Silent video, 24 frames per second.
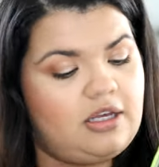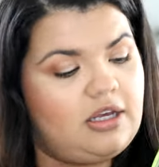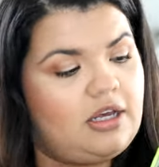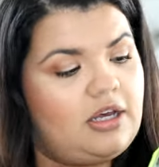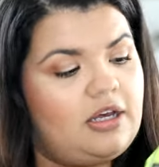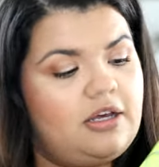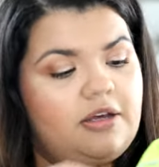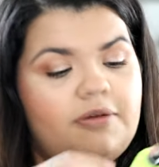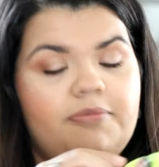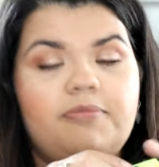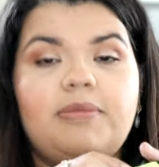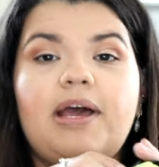
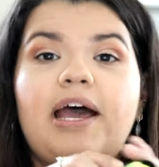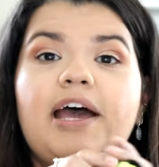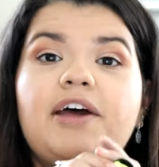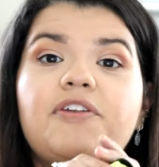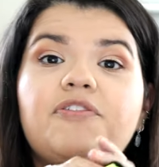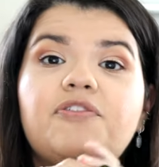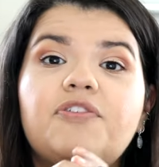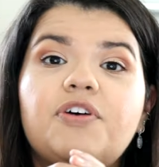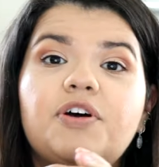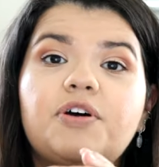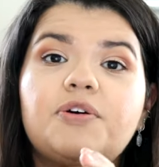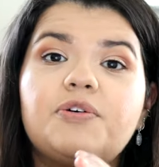um,
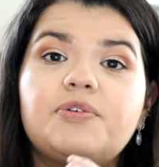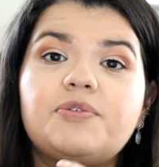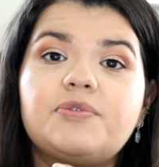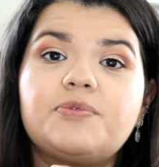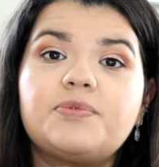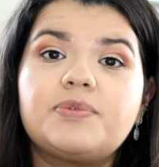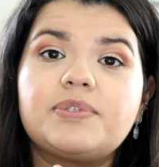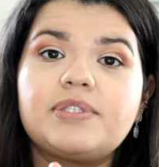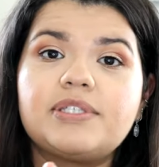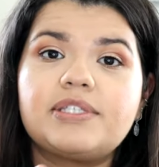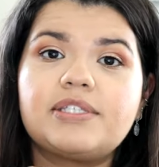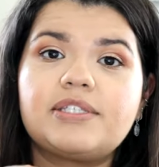
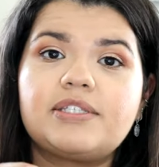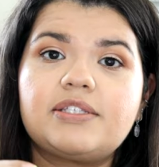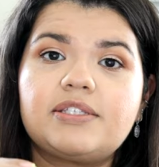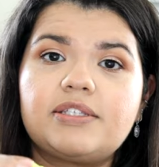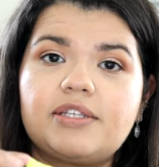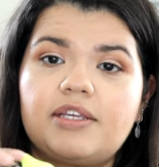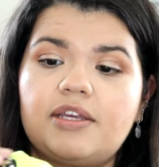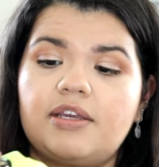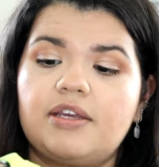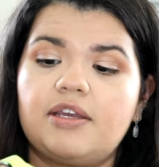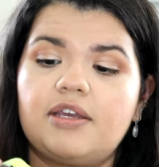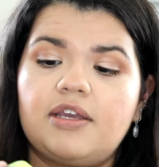headphones
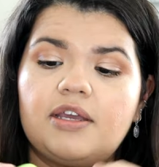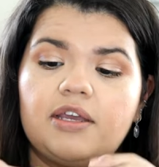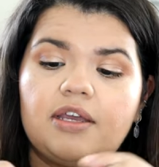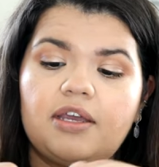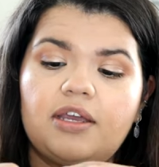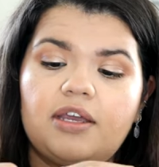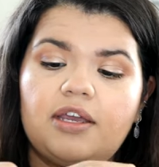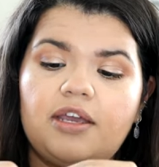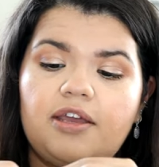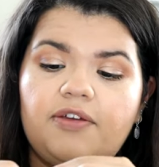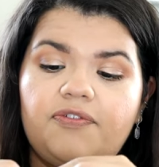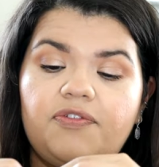
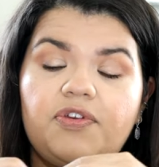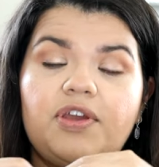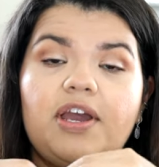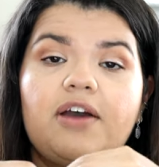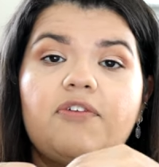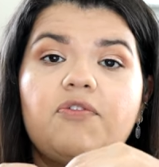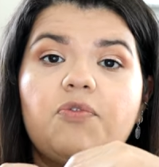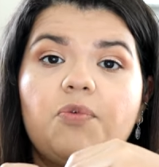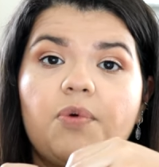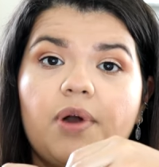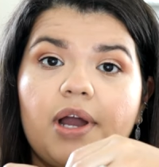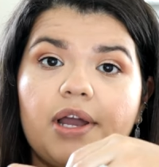if you
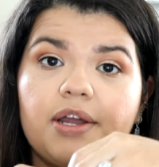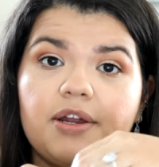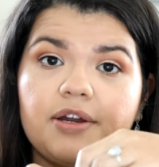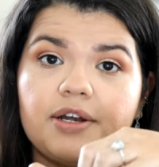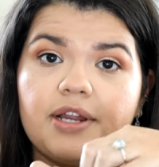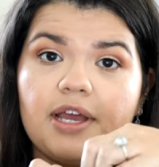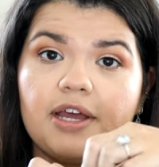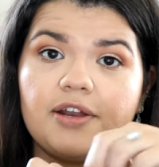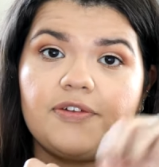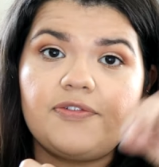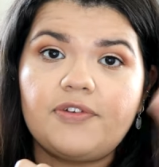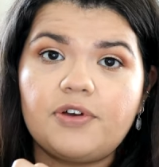have wired
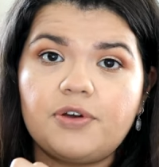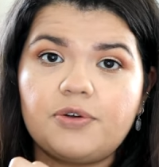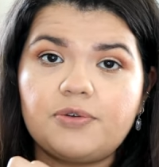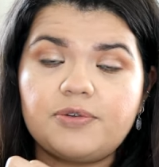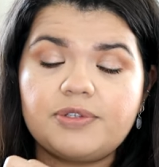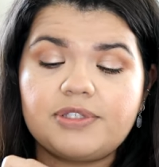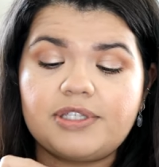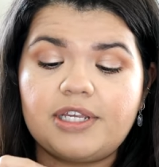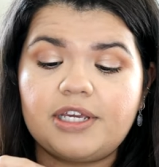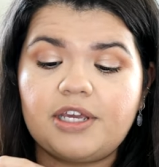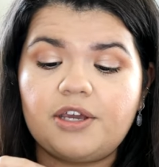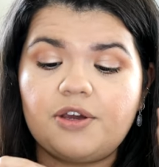
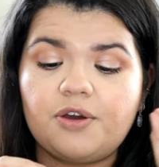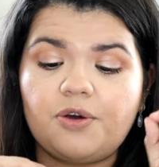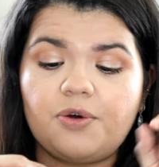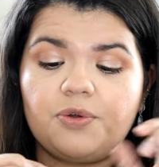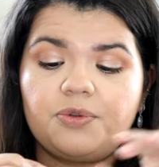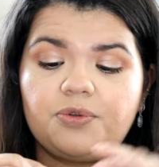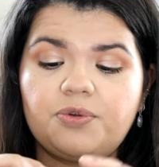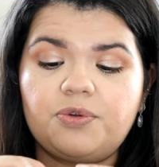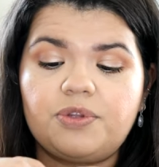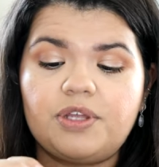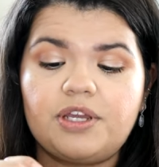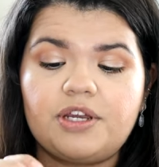headphones, they can go
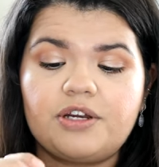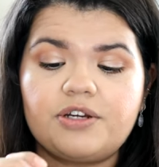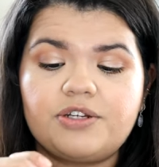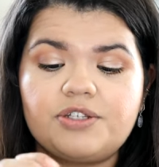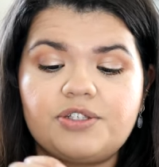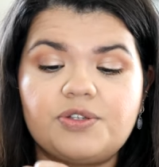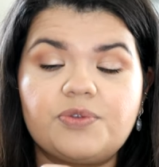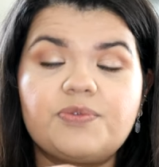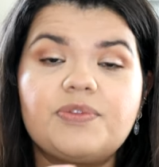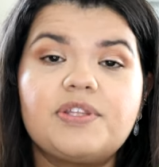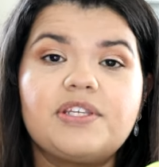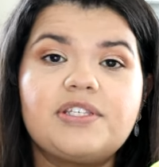through there.
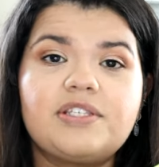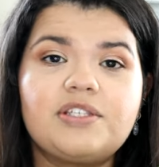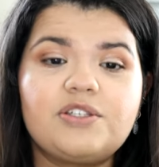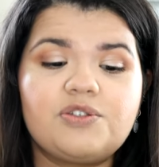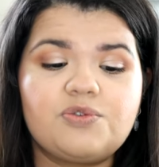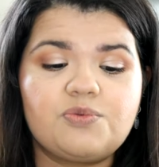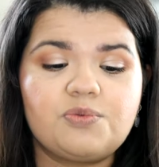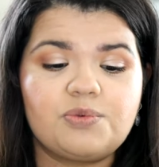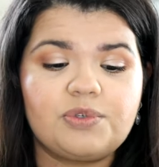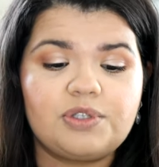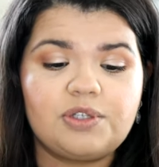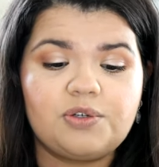So this
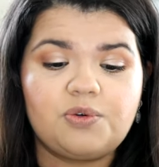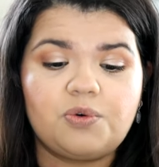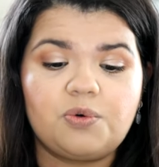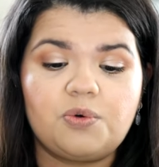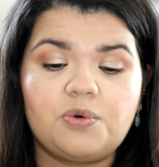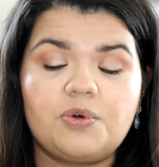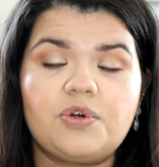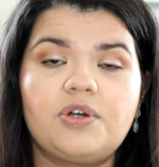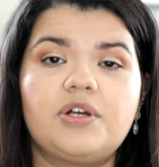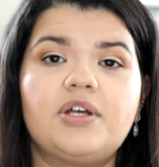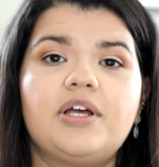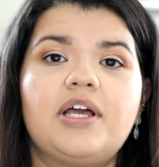is really
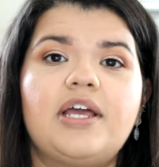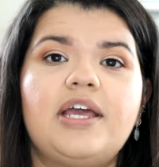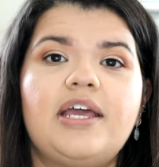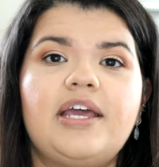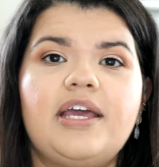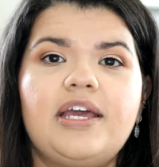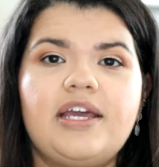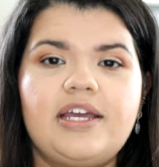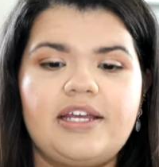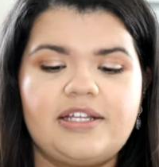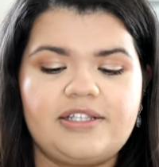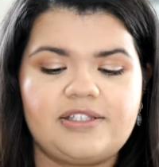cool.
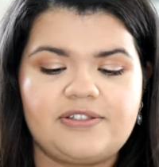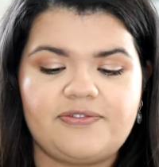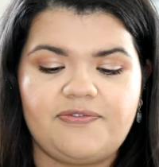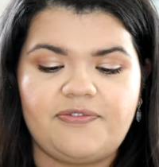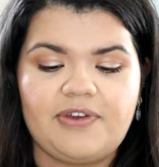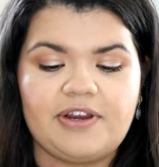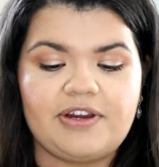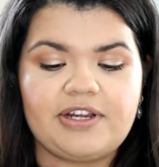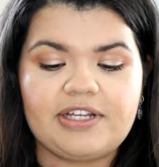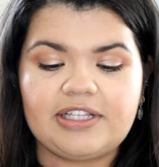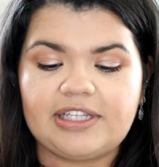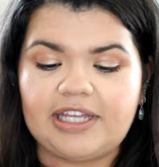It's
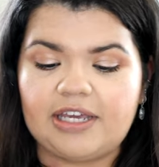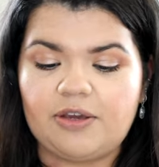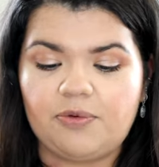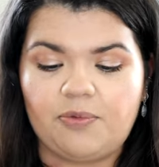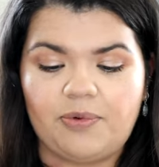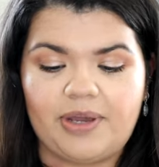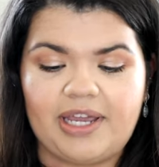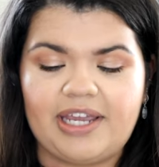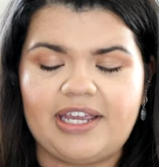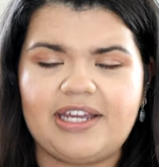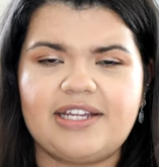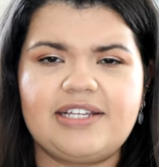very
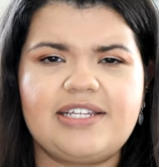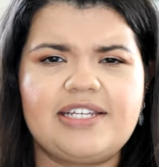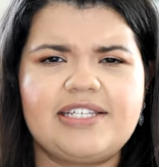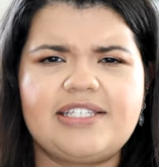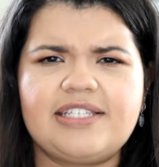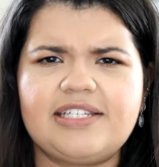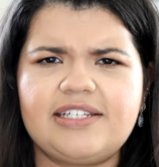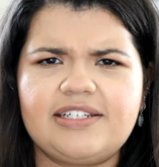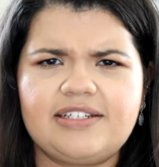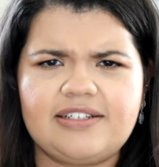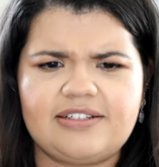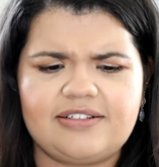lightweight. It
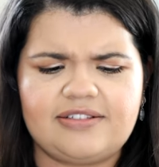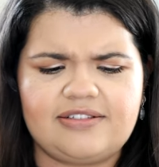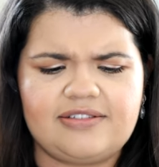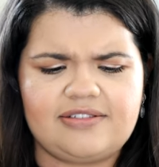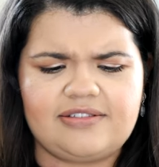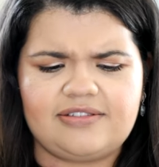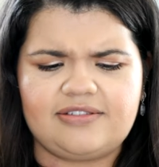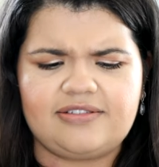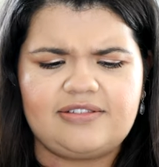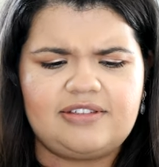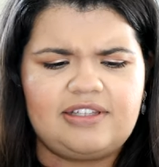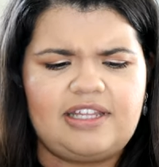doesn't,
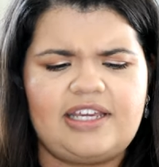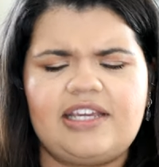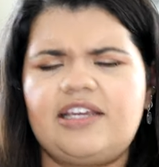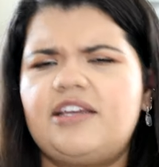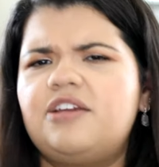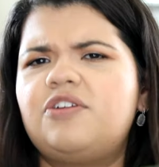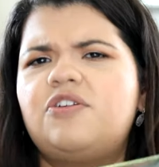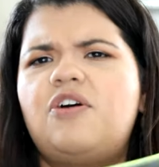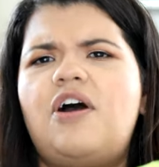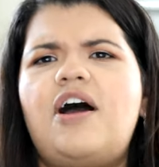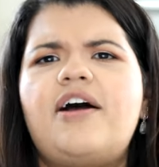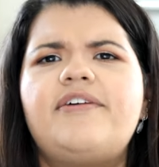like,
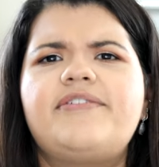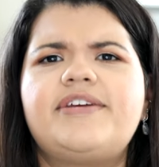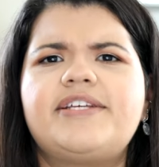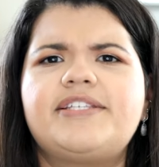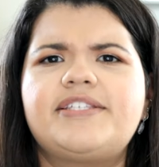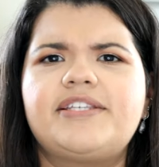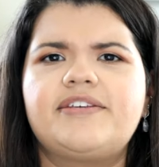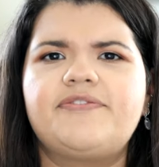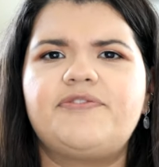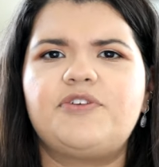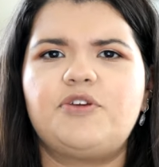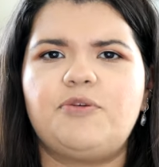you know,
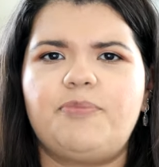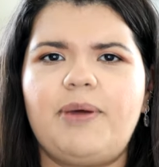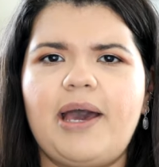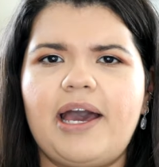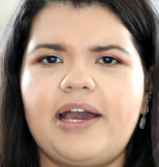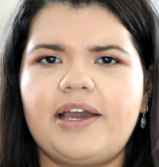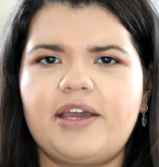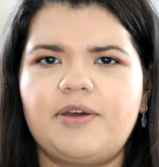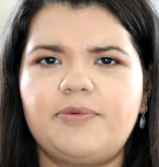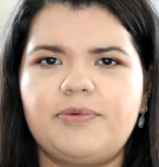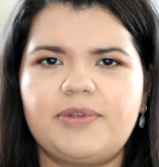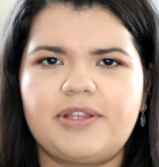obviously if you
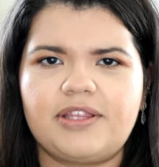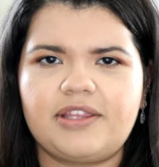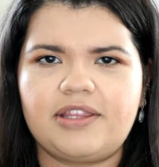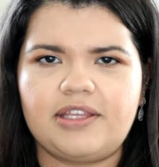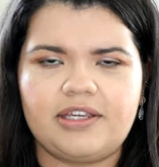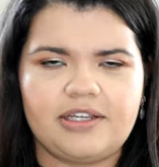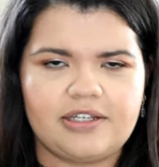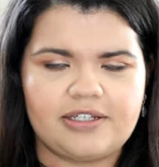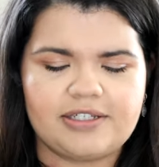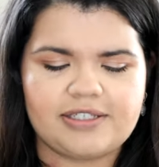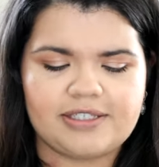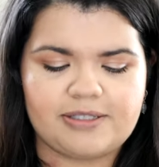pack it with
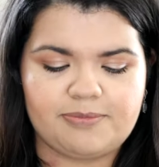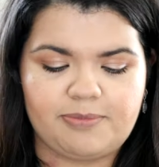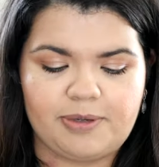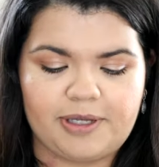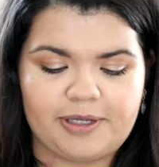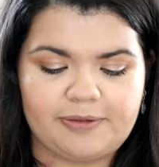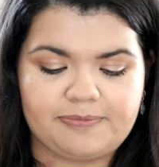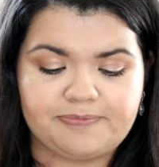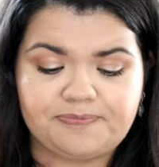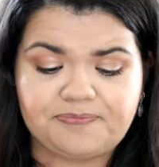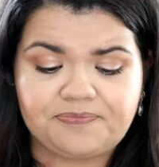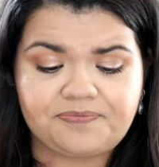things,
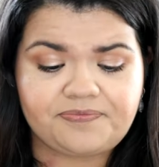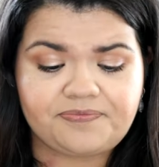but